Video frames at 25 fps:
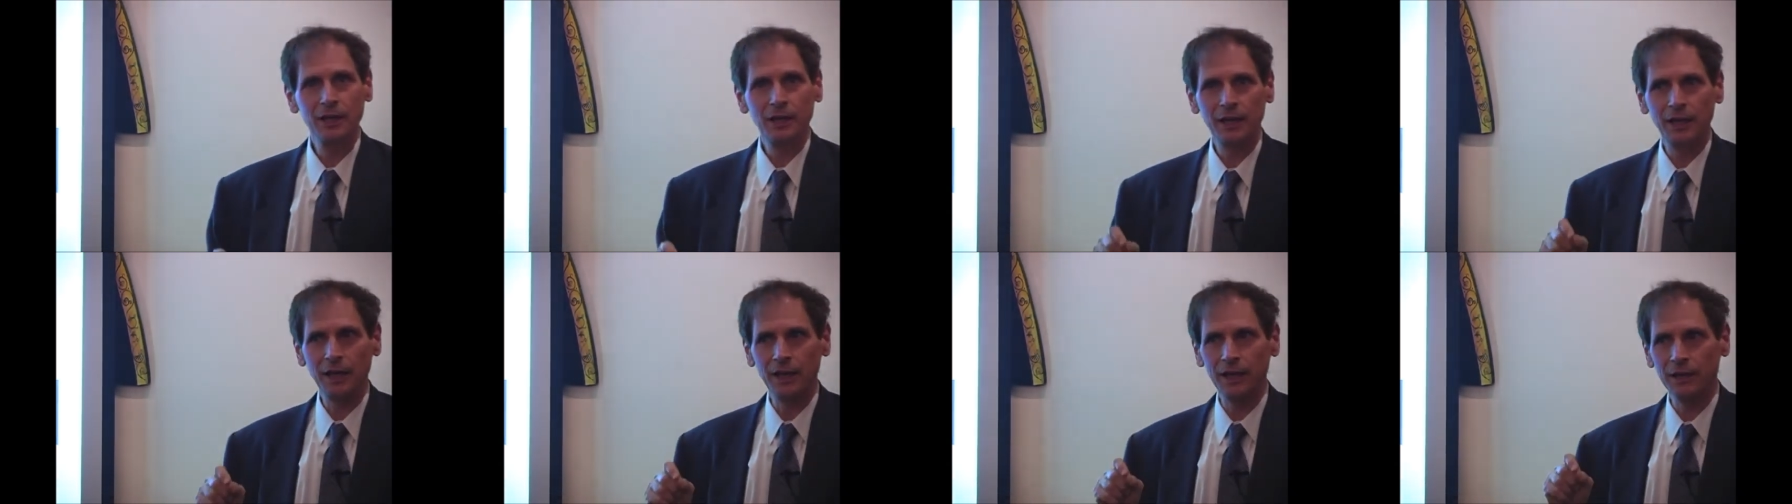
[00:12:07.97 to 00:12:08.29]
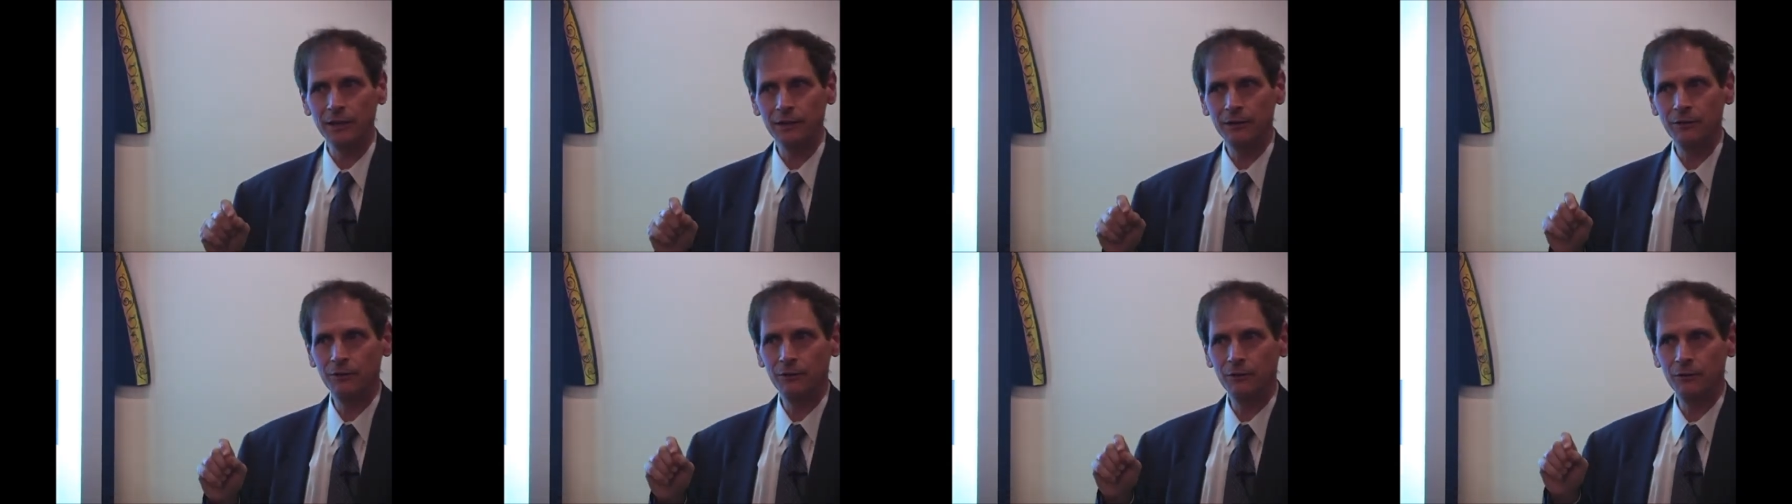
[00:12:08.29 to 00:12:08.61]

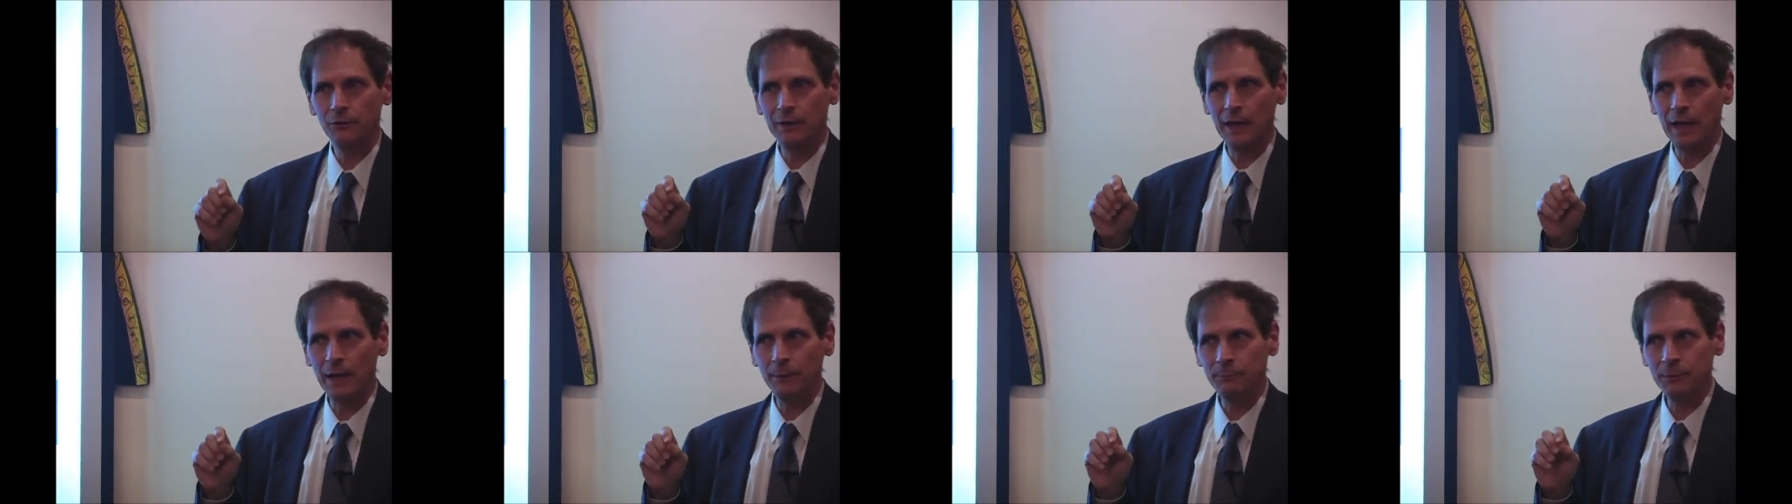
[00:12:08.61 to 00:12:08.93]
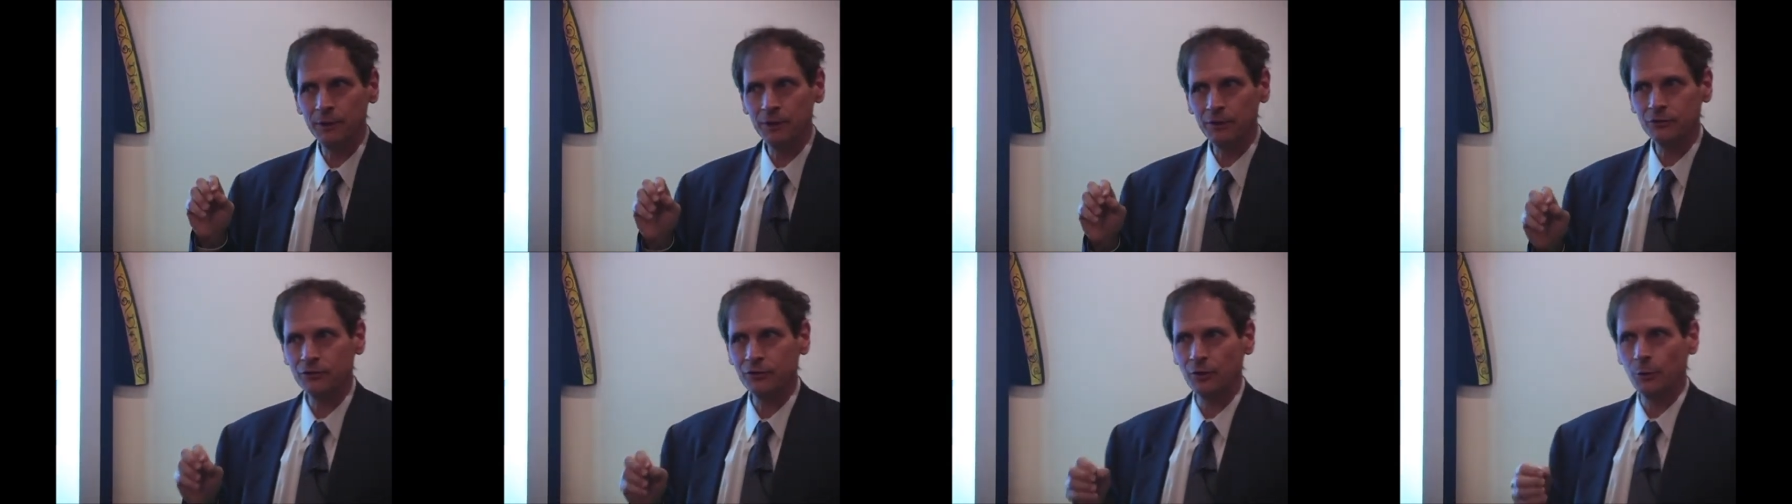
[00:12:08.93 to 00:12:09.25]
And that
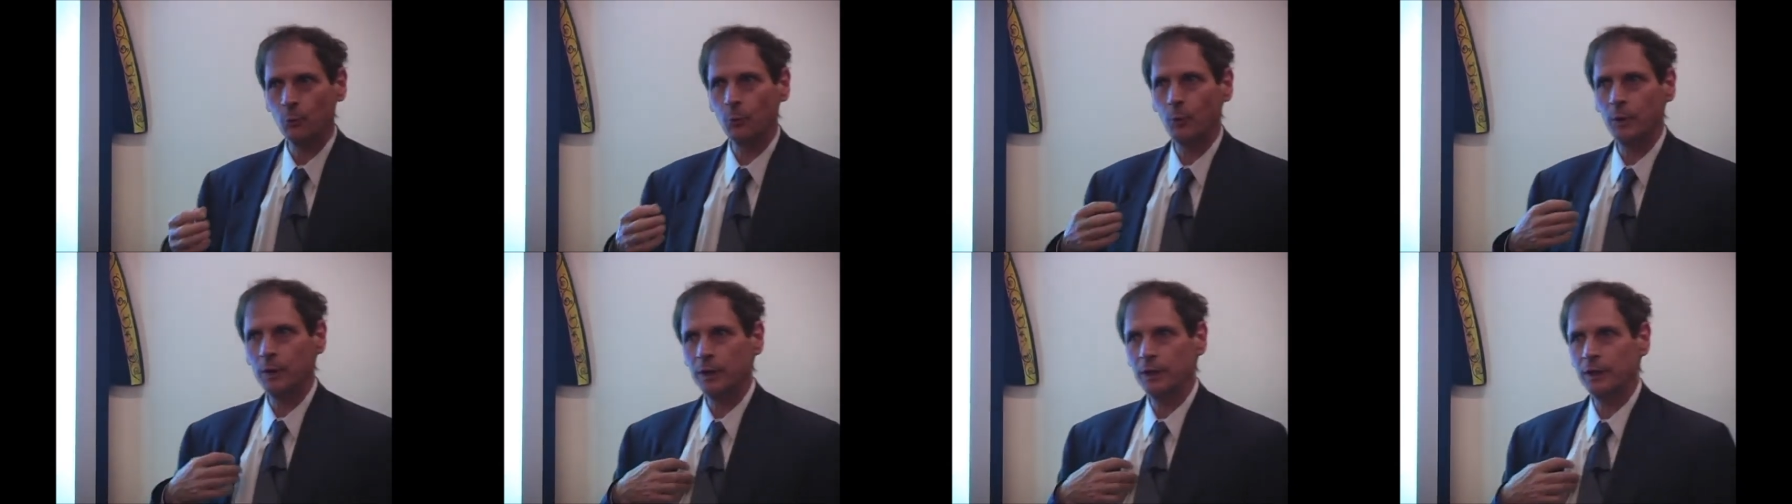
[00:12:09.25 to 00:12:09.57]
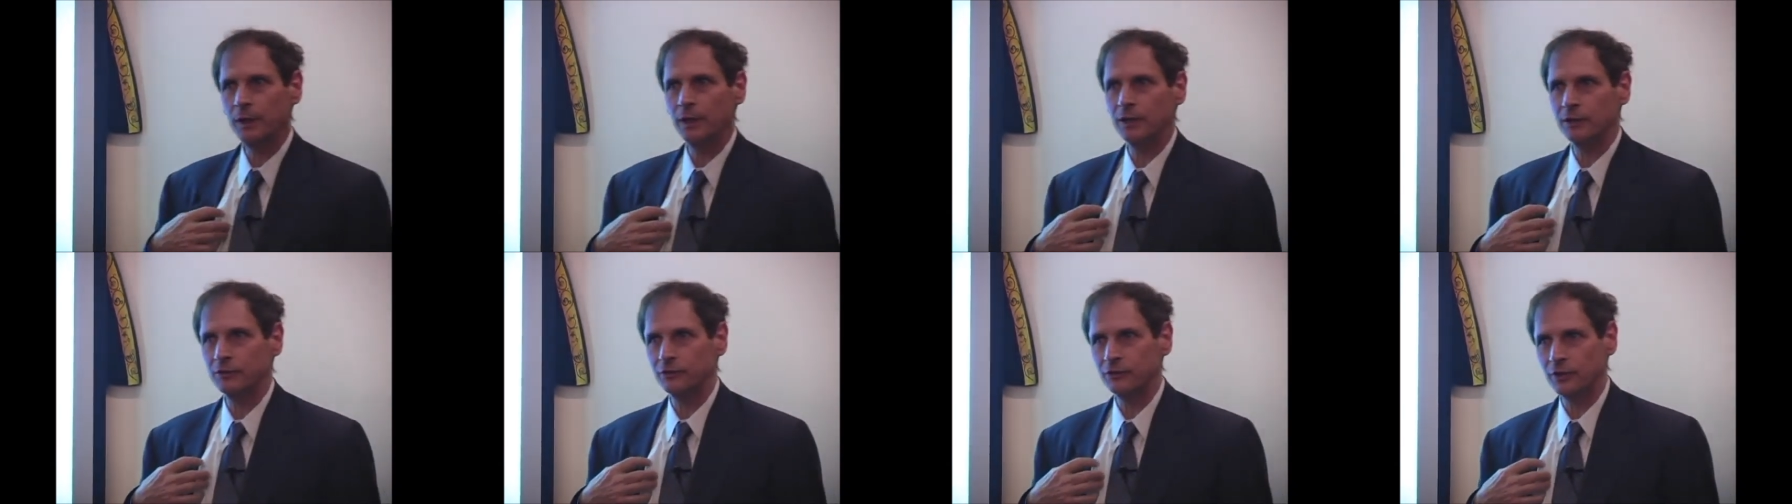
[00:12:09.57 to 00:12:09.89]
means that
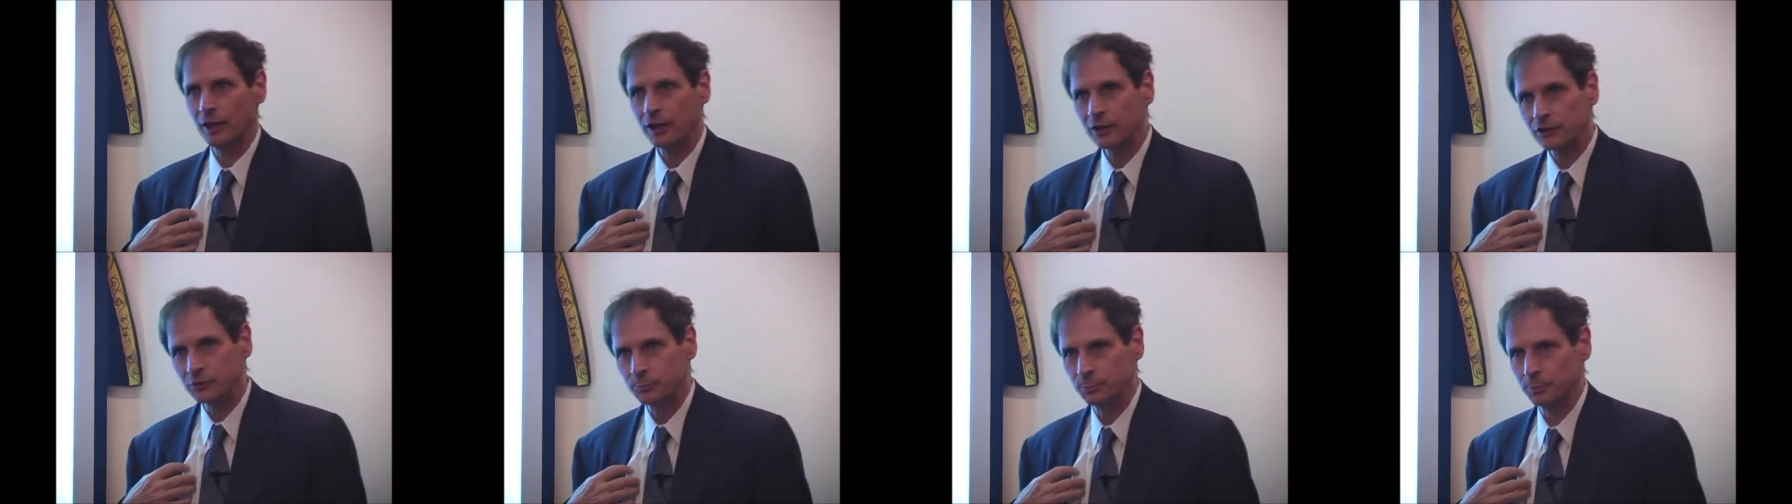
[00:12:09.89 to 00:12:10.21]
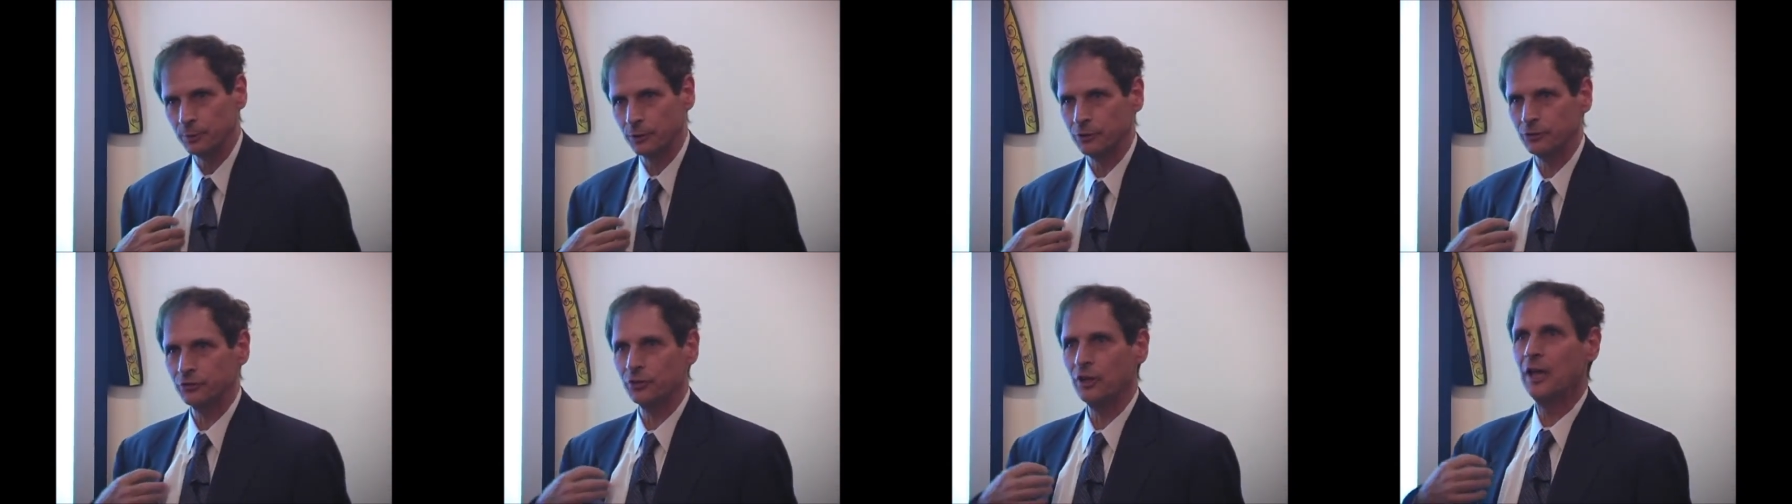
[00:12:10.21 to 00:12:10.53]
we, as
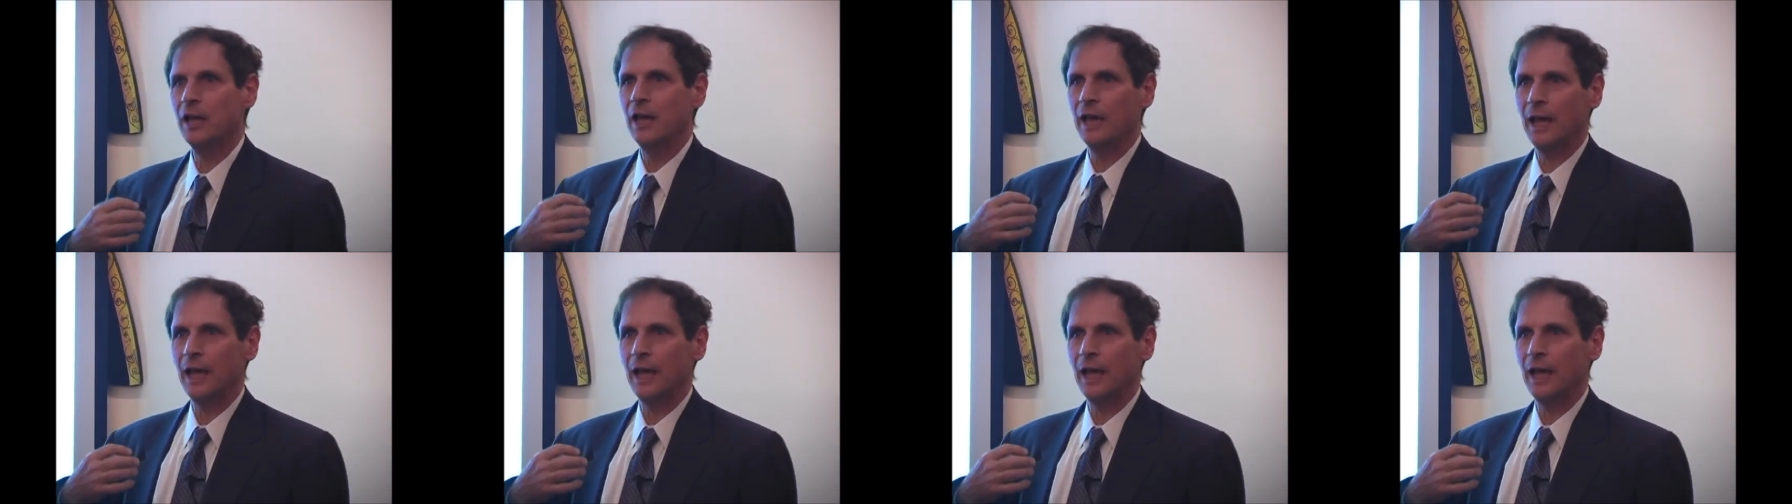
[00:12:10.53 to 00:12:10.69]
experts,